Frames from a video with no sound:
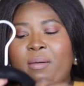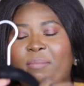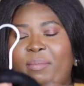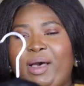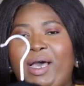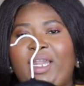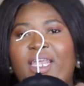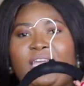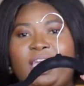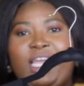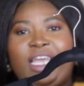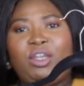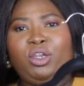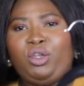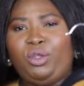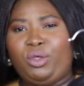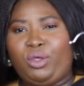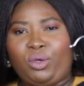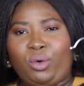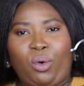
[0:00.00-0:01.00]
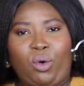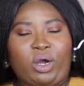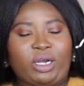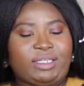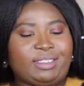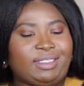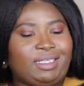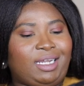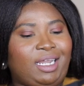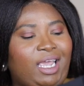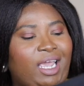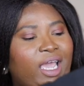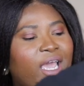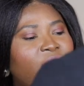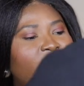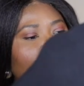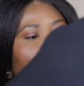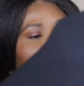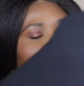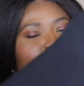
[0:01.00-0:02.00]
But in New York
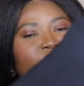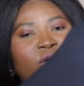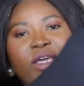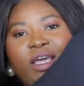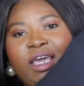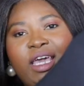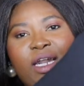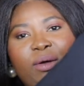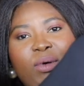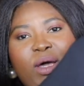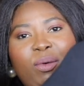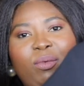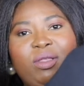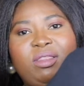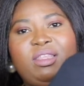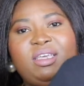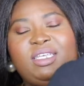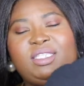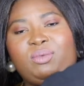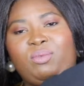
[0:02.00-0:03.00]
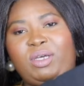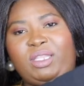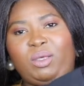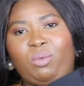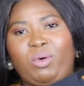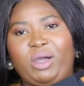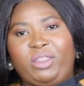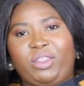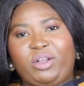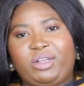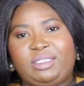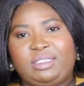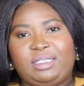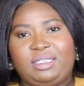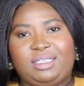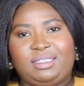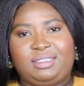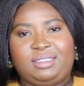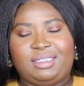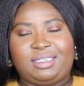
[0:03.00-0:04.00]
City, you can get away with this when the weather is in
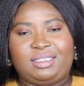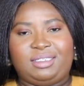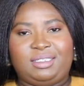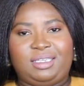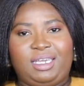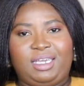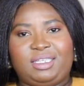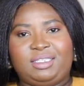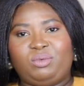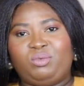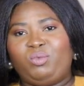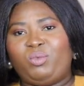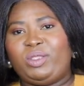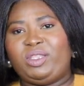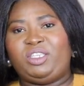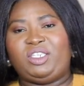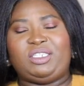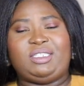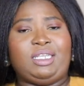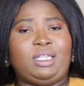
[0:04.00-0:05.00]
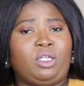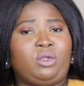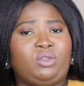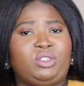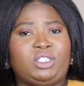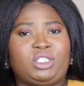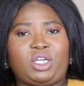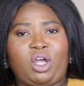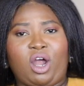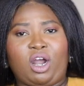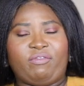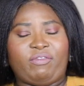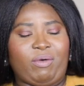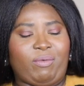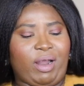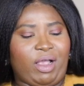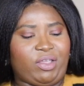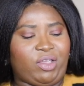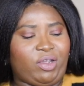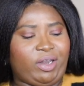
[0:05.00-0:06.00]
the 60s with just a little scarf
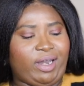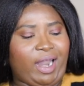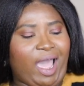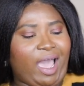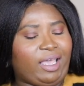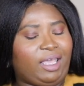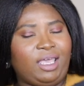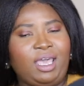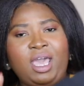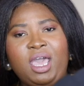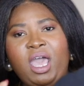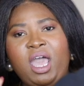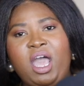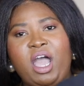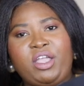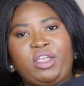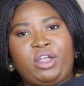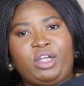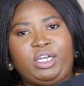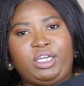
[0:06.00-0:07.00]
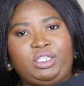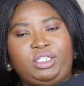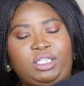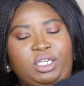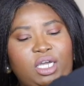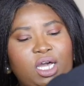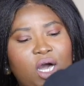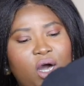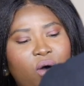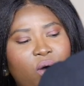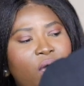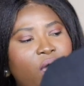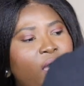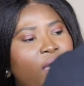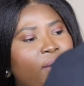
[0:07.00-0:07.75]
around your neck and you're good to go.